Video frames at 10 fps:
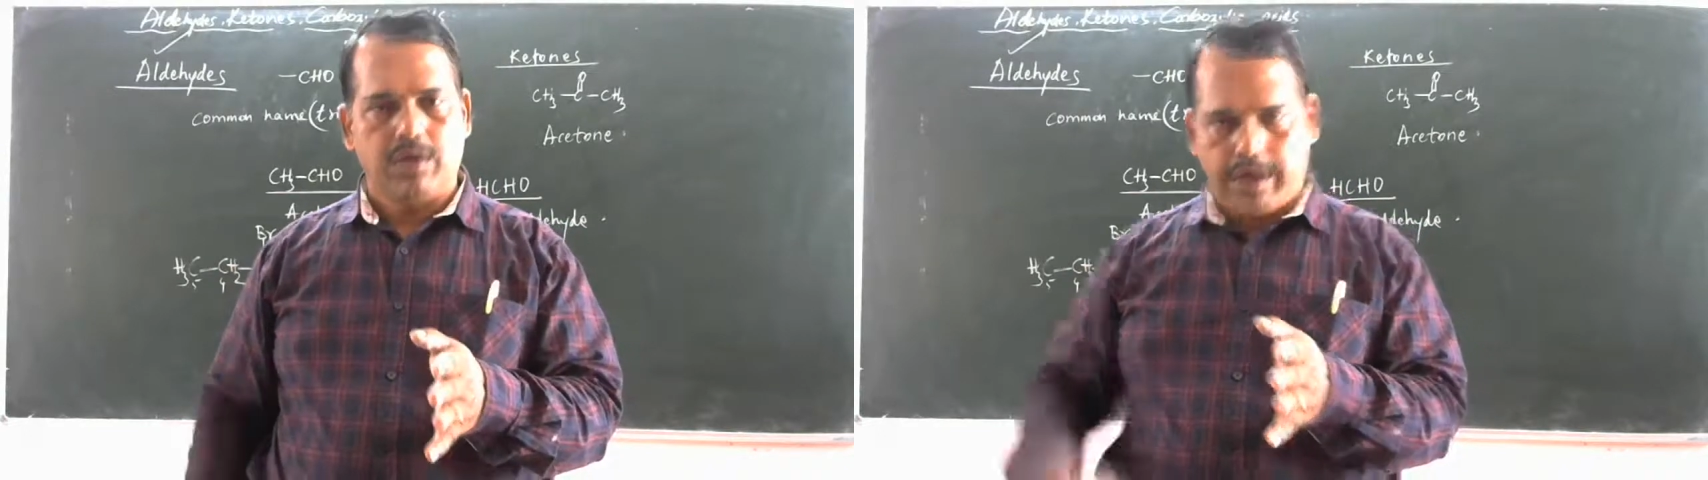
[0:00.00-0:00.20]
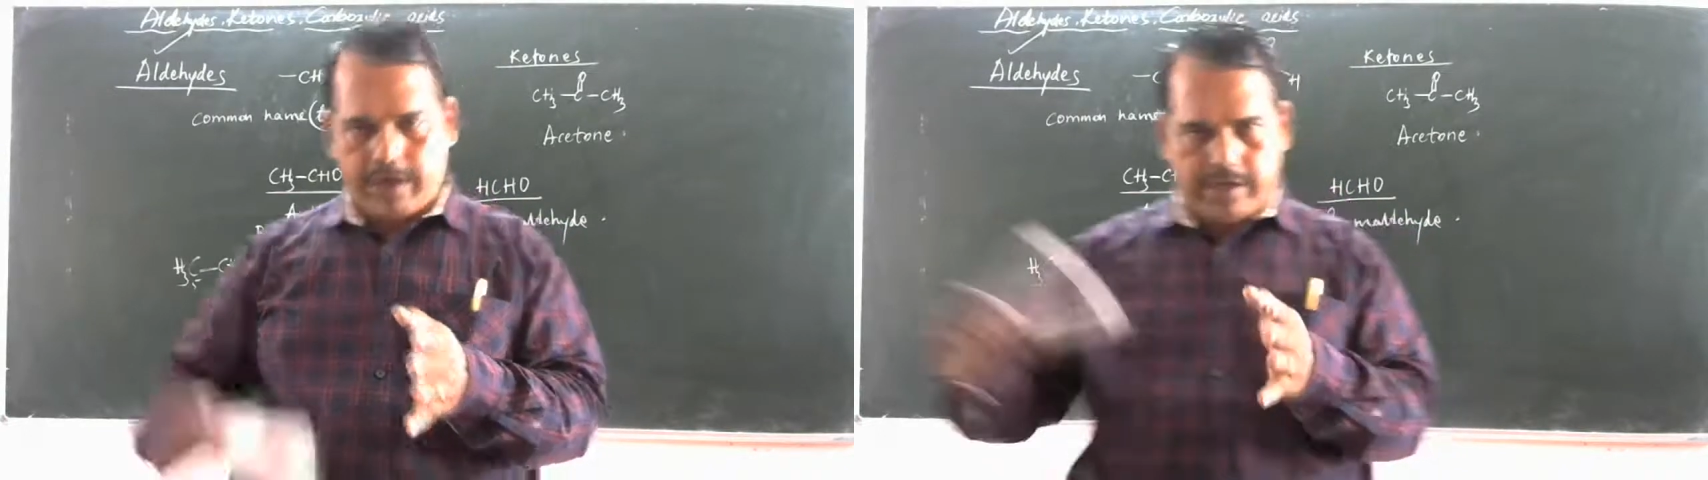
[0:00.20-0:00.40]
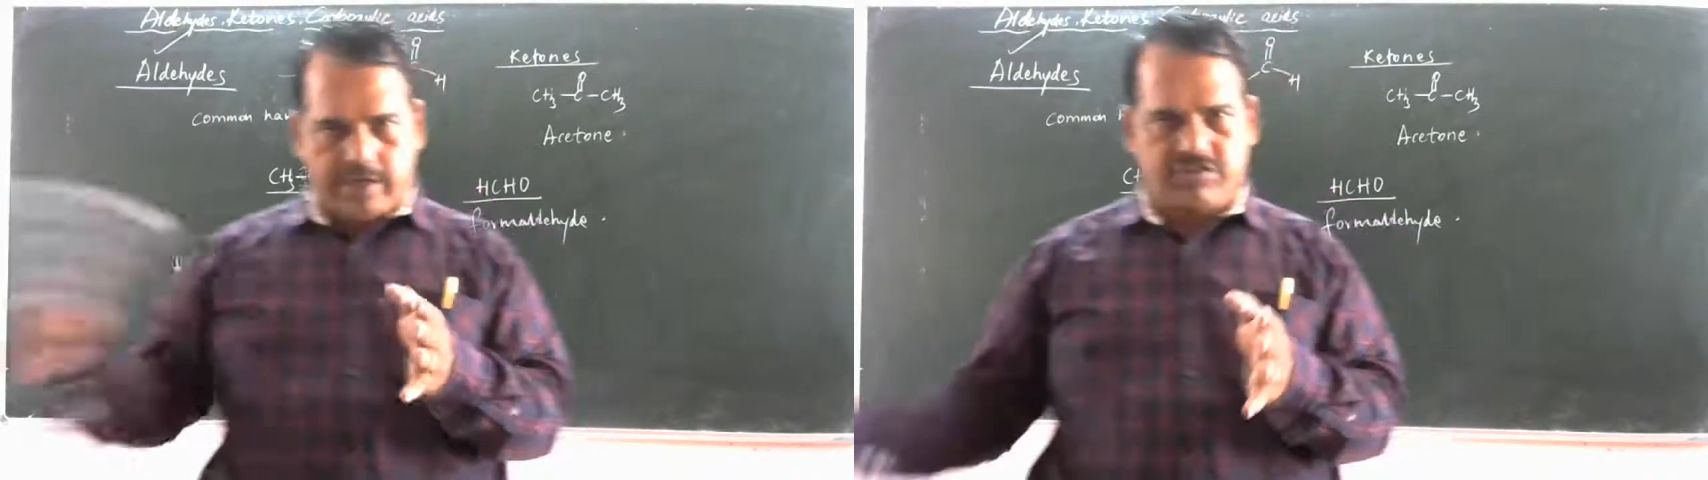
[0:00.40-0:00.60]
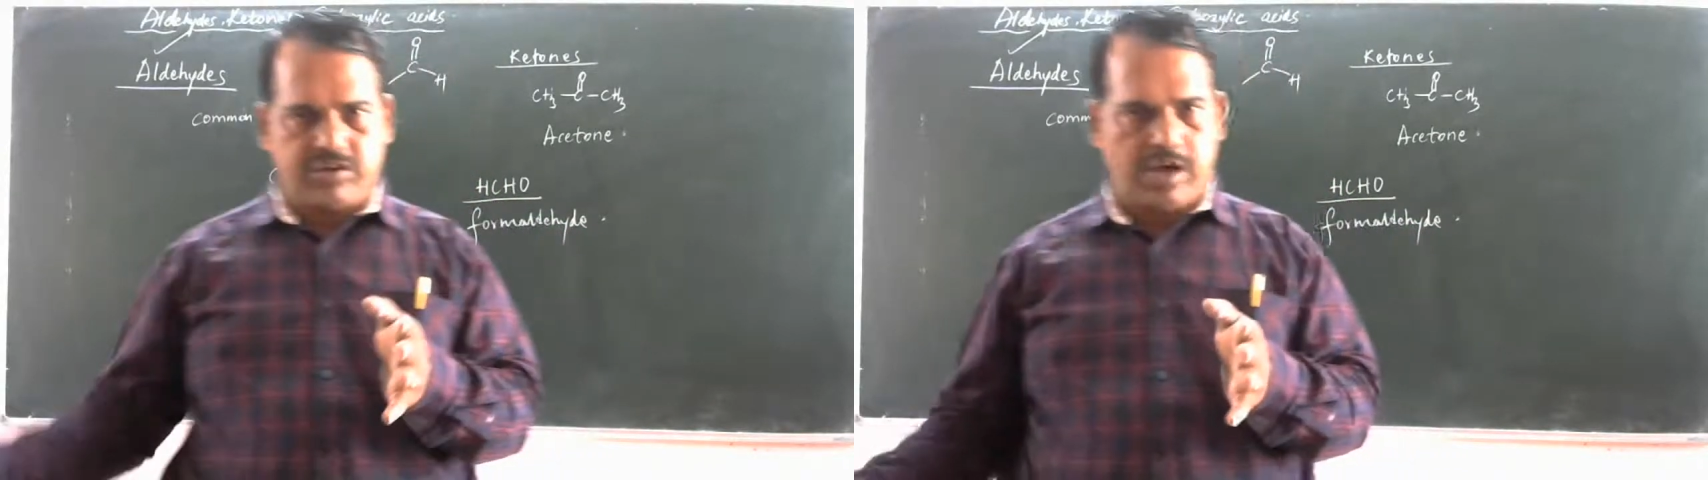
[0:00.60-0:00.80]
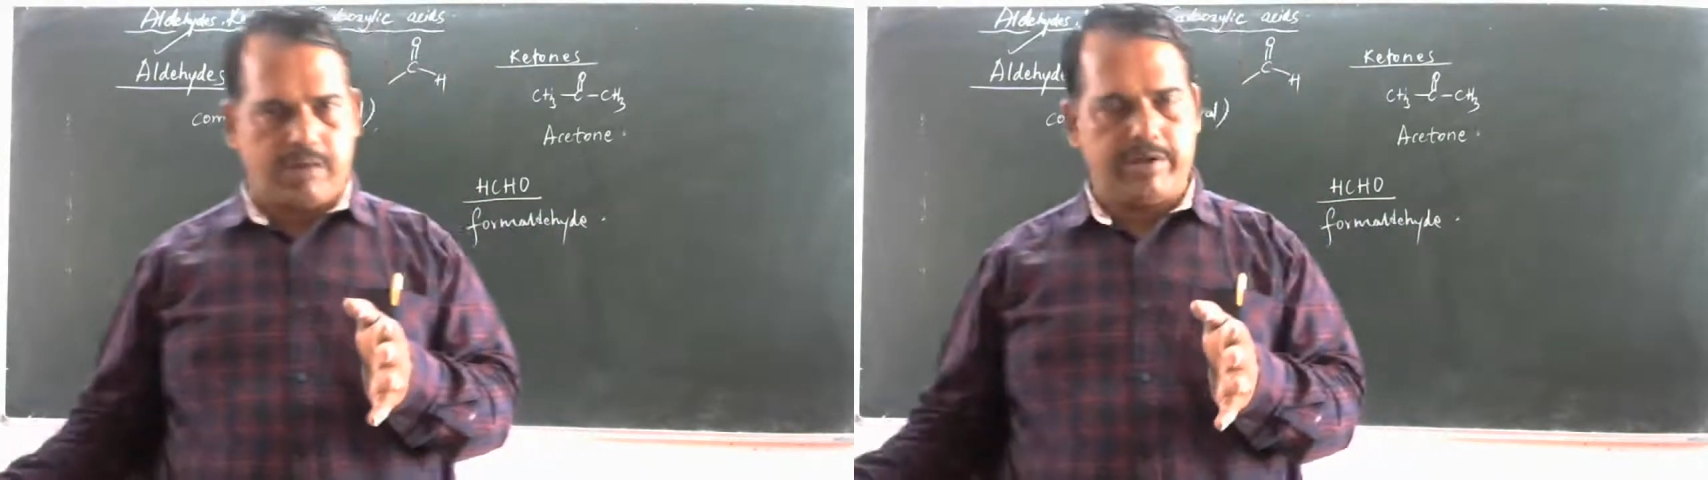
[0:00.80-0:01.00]
and next
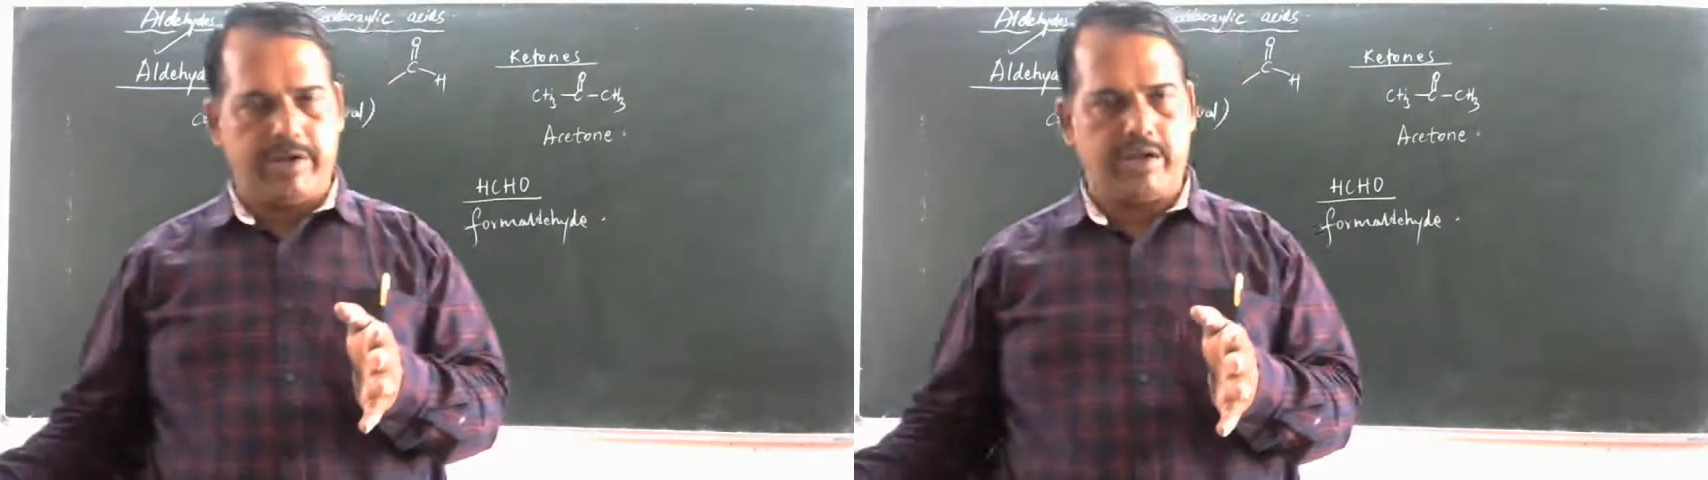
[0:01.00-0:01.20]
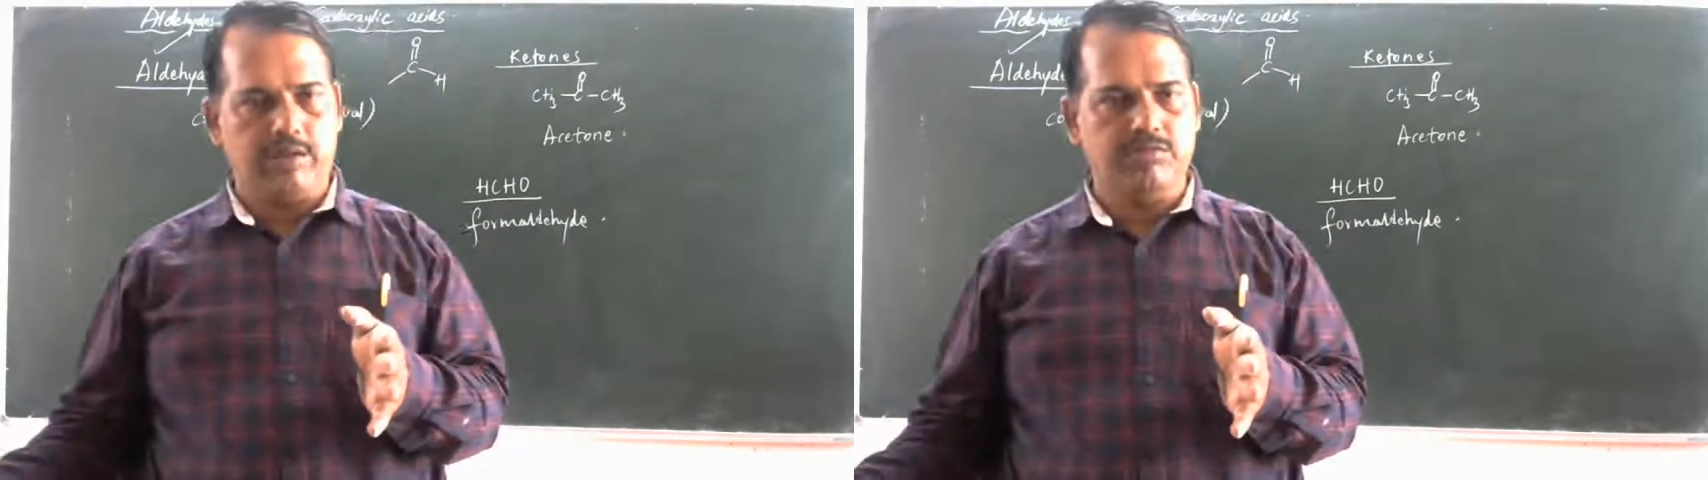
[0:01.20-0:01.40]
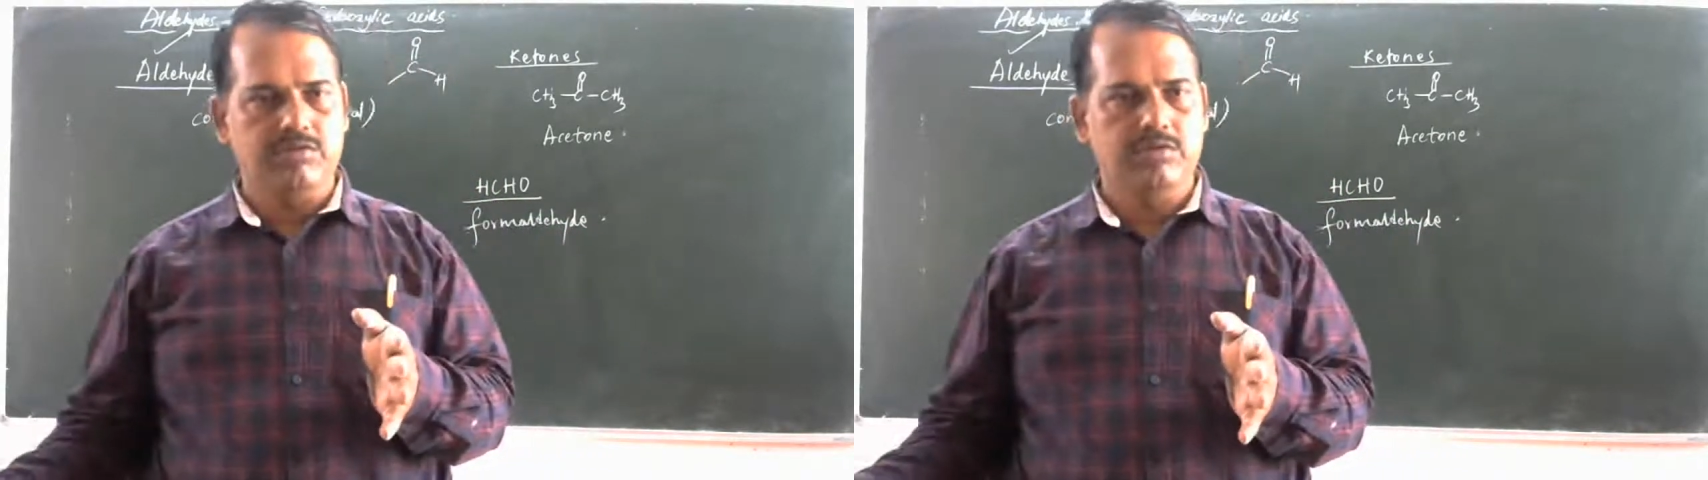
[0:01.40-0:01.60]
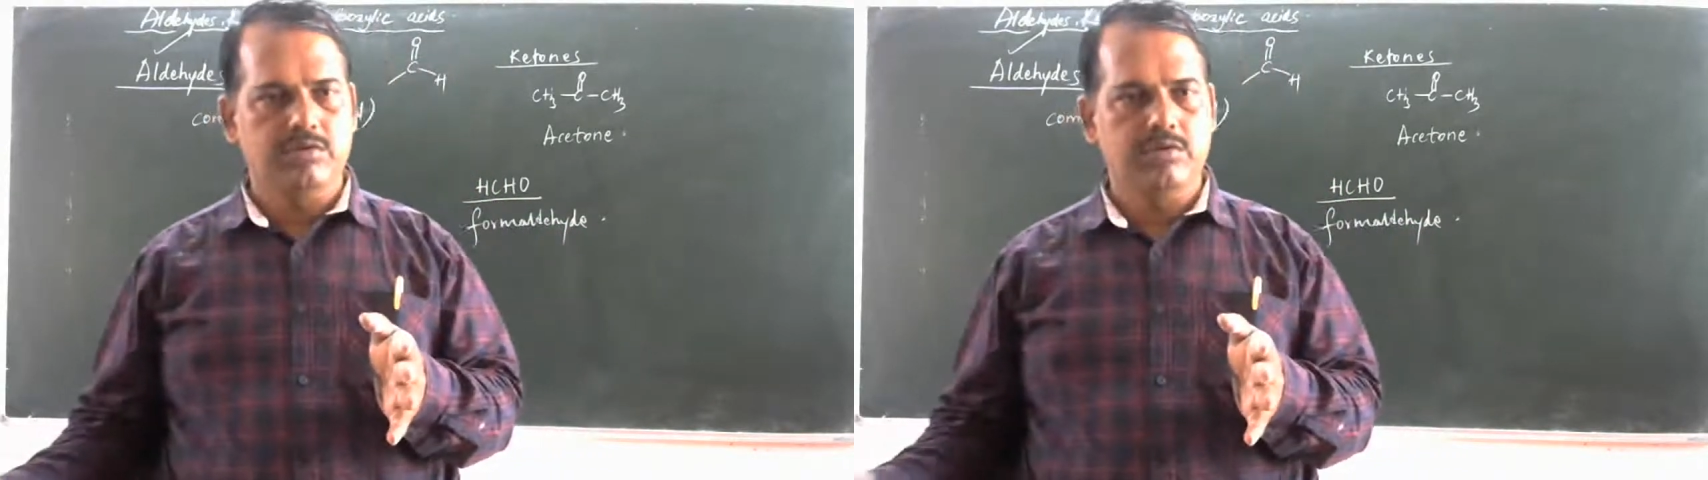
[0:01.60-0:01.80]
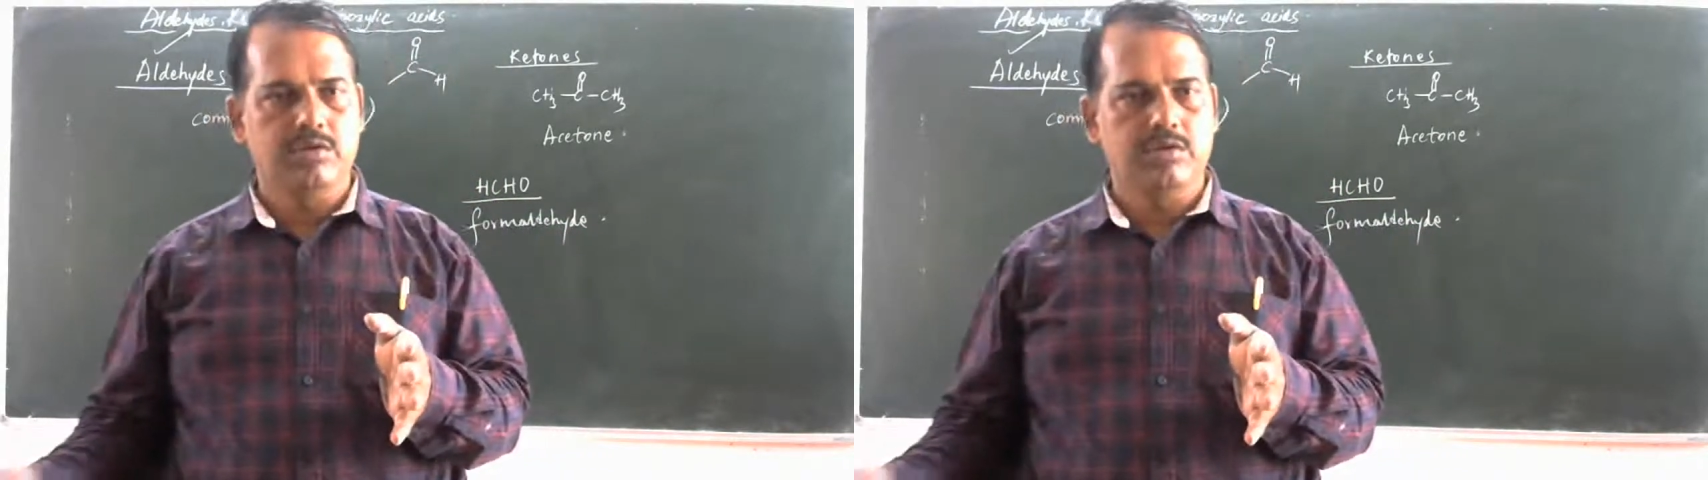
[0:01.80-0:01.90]
carbon atoms